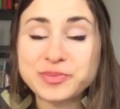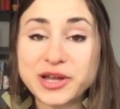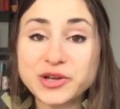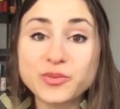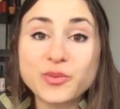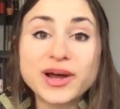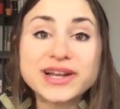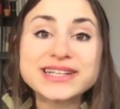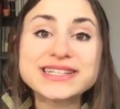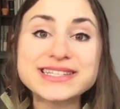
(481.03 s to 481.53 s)
And
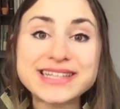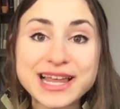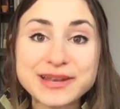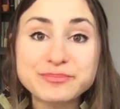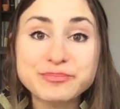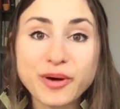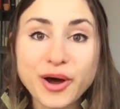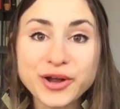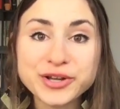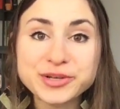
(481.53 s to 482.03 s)
what is
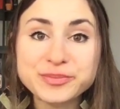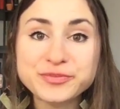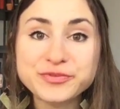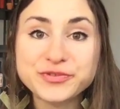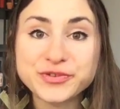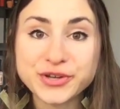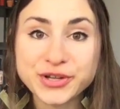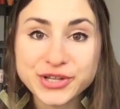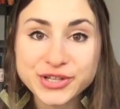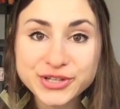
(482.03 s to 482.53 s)
that bottom
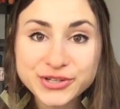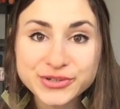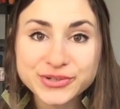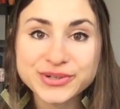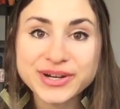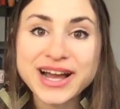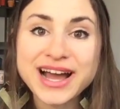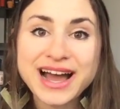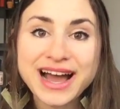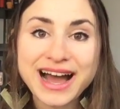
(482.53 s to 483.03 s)
for
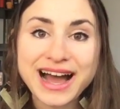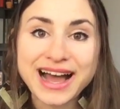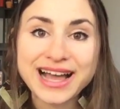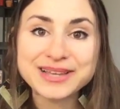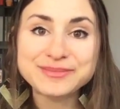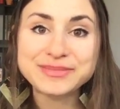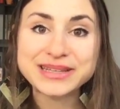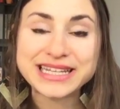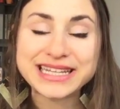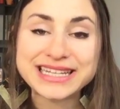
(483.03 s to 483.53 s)
you?
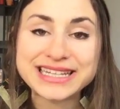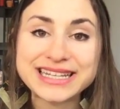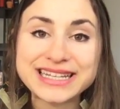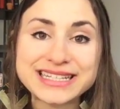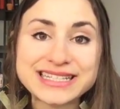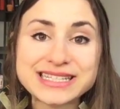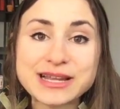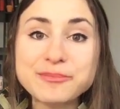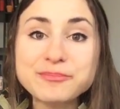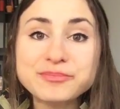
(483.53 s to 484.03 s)
I mean,
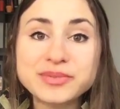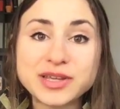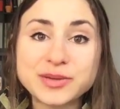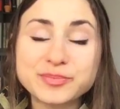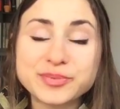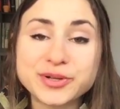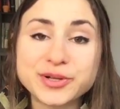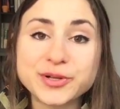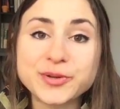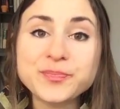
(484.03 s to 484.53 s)
some
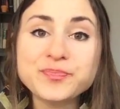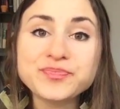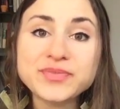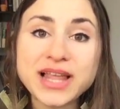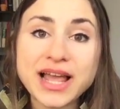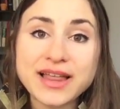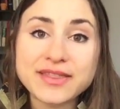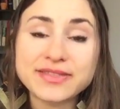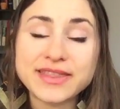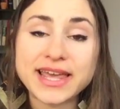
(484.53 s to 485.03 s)
people,
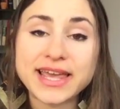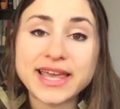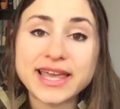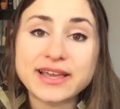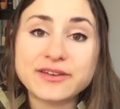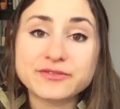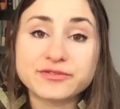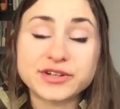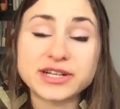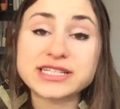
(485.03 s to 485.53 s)

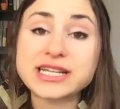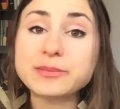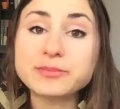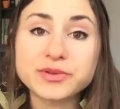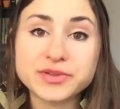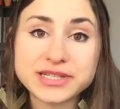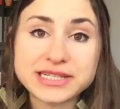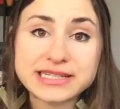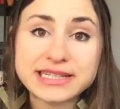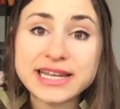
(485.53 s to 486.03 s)
for example,
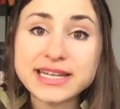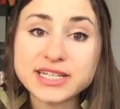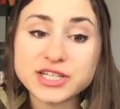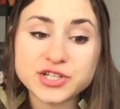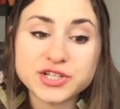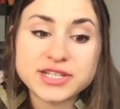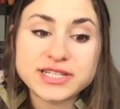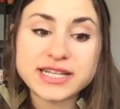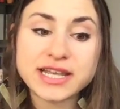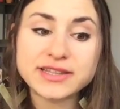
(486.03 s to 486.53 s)
this lady,
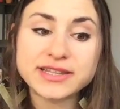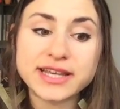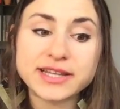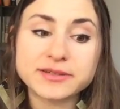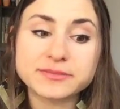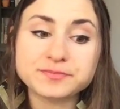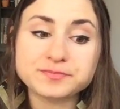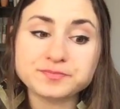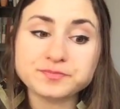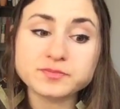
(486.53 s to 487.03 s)
she said
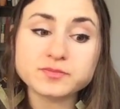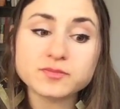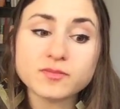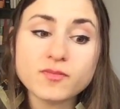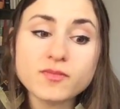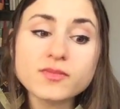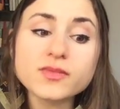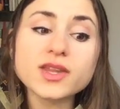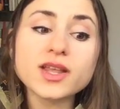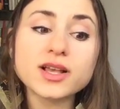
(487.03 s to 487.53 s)
that
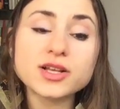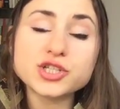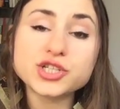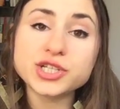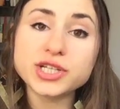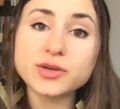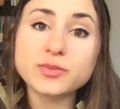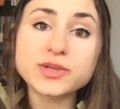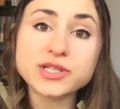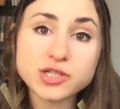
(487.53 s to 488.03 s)

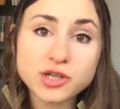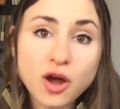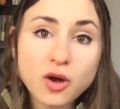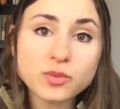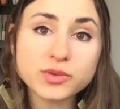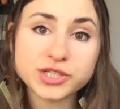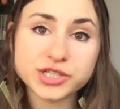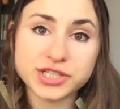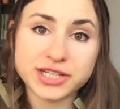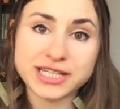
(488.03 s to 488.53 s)
she was not
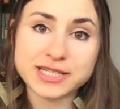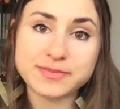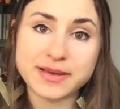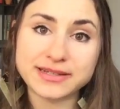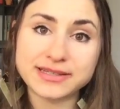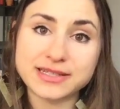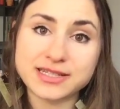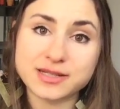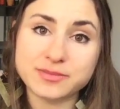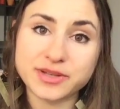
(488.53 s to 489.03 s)
where she
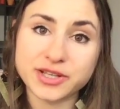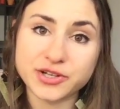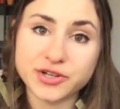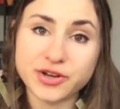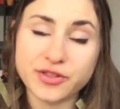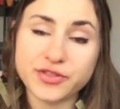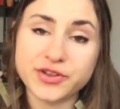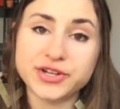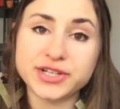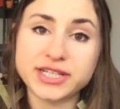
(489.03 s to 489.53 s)
expected to be in
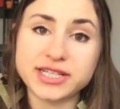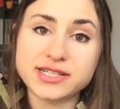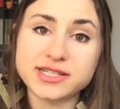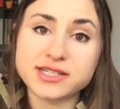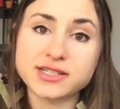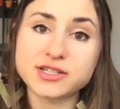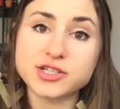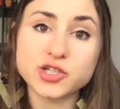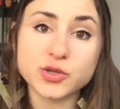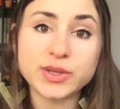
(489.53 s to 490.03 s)
her
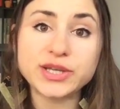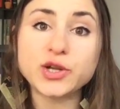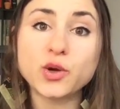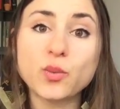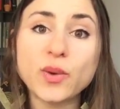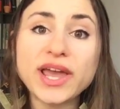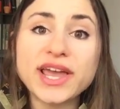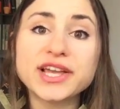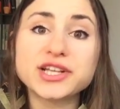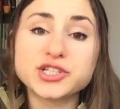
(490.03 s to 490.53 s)
30s. So in a
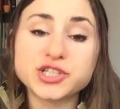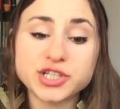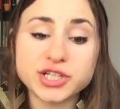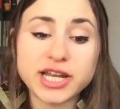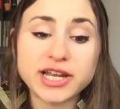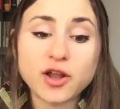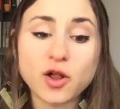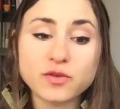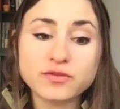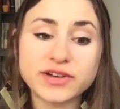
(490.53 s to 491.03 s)
way, she
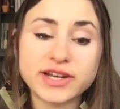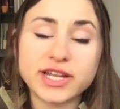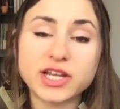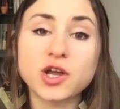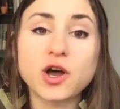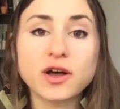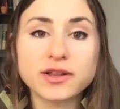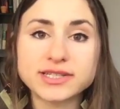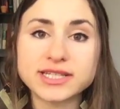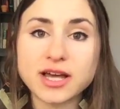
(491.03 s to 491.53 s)
had already
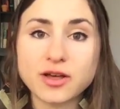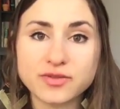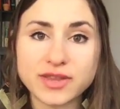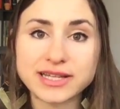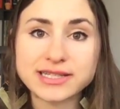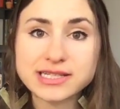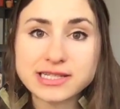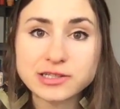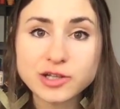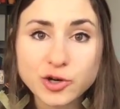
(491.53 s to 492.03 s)
gone down
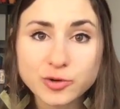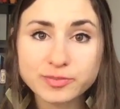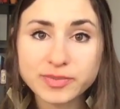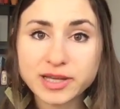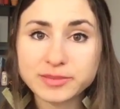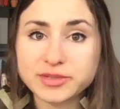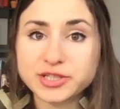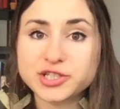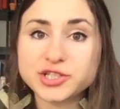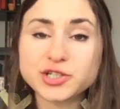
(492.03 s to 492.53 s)
that slope.
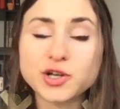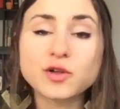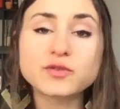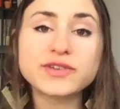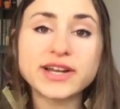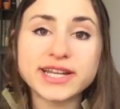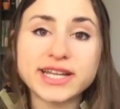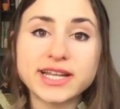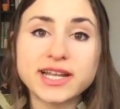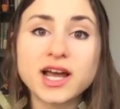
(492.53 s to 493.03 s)
I mean, she
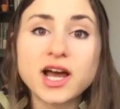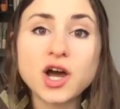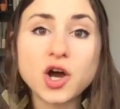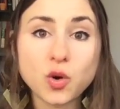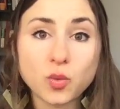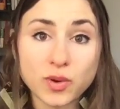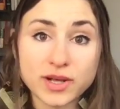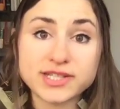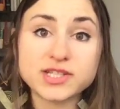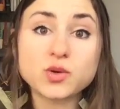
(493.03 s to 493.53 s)
already
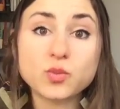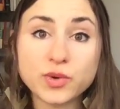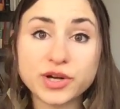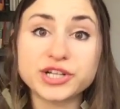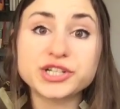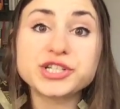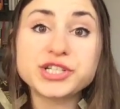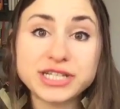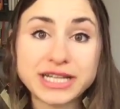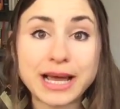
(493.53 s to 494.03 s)
wasn't
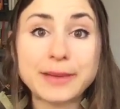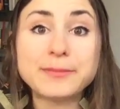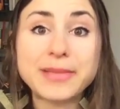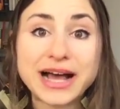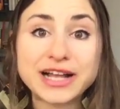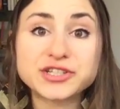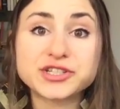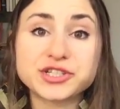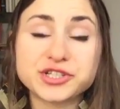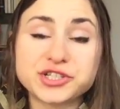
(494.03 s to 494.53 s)
where she
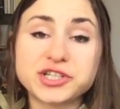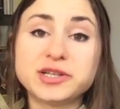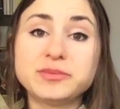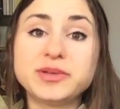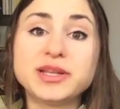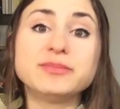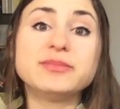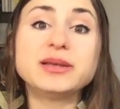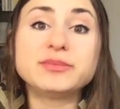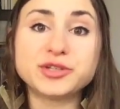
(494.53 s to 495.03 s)
imagined she'd
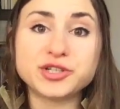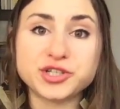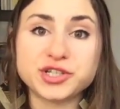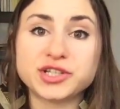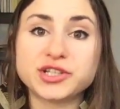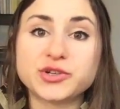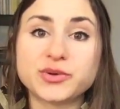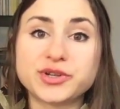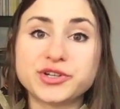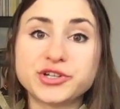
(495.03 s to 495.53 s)
be. Maybe,
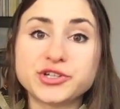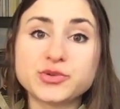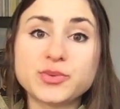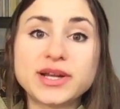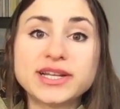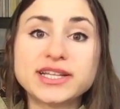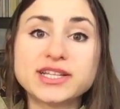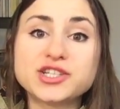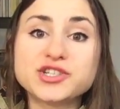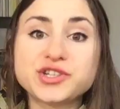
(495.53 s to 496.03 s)
in her
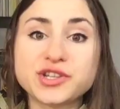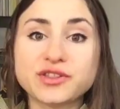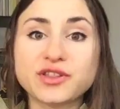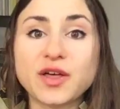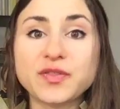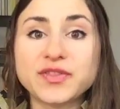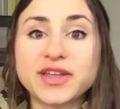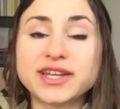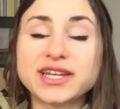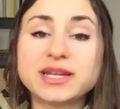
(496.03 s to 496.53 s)
20s, she
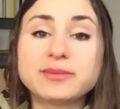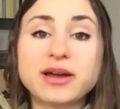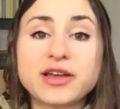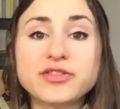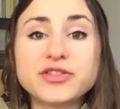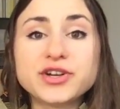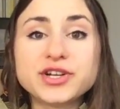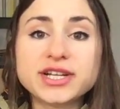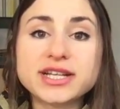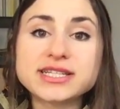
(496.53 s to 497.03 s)
thought that in my
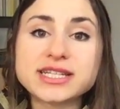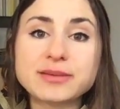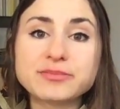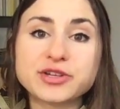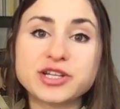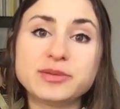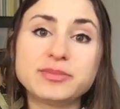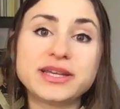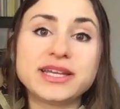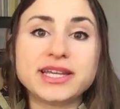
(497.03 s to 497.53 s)
30s, I'm
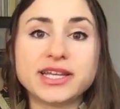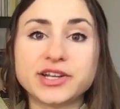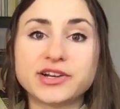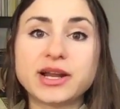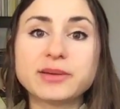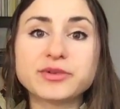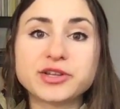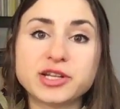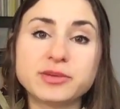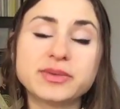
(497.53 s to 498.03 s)
going to be here.
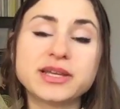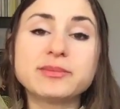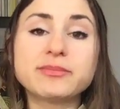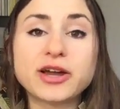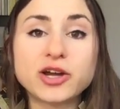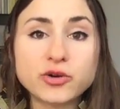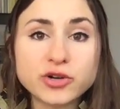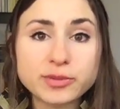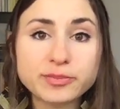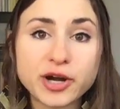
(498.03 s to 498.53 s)
I'm going to be in
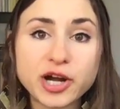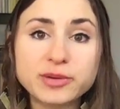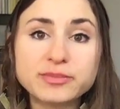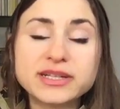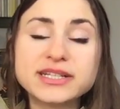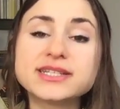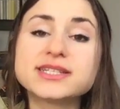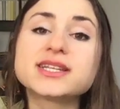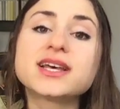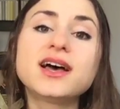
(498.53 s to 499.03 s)
my own
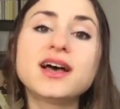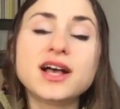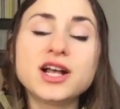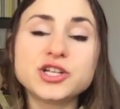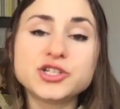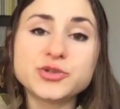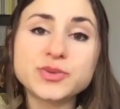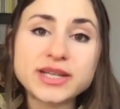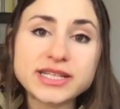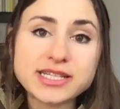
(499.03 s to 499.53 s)
apartment,
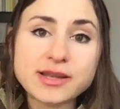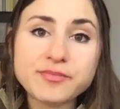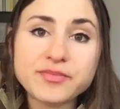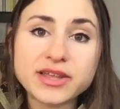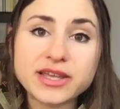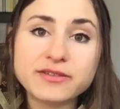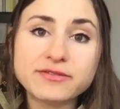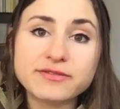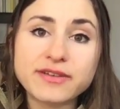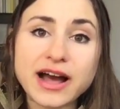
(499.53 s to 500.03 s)
doing
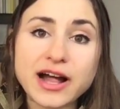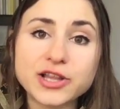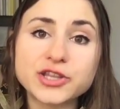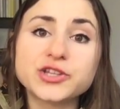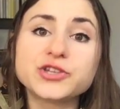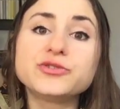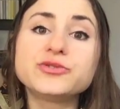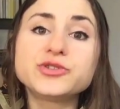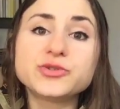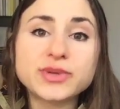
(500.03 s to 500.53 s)
something of
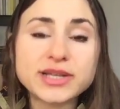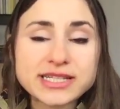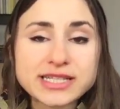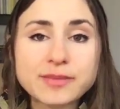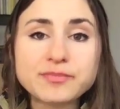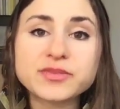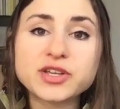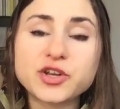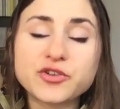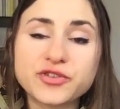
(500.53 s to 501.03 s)
value, doing
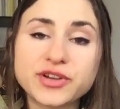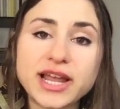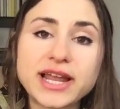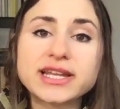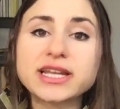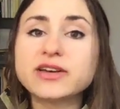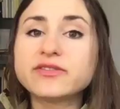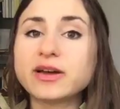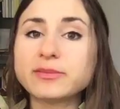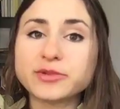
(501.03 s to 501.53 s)
something
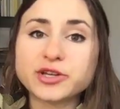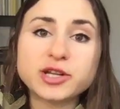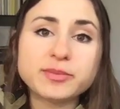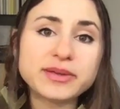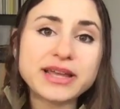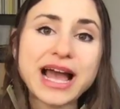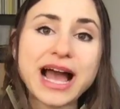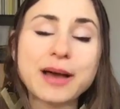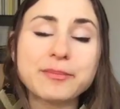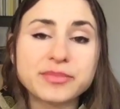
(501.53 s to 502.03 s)
creative. I'm going to
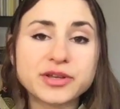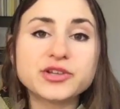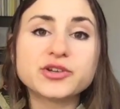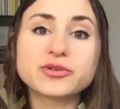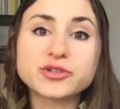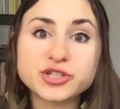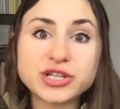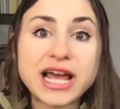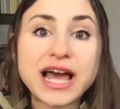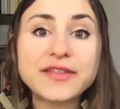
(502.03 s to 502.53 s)
be happy.
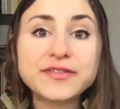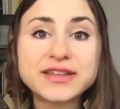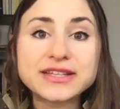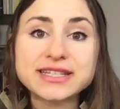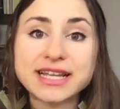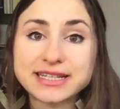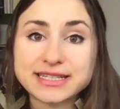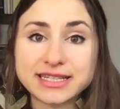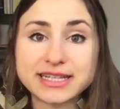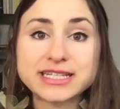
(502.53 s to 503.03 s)
She had these
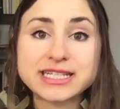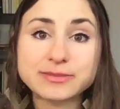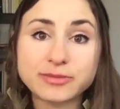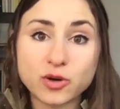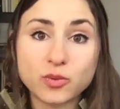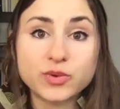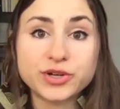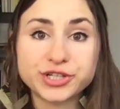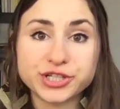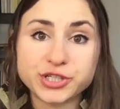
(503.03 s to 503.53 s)
ideas
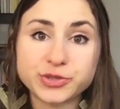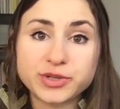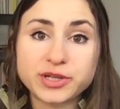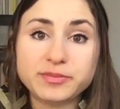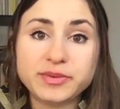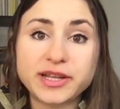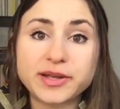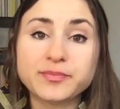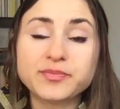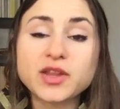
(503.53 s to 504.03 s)
about where she would
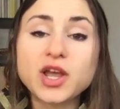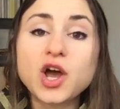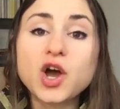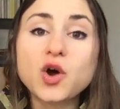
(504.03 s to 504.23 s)
be.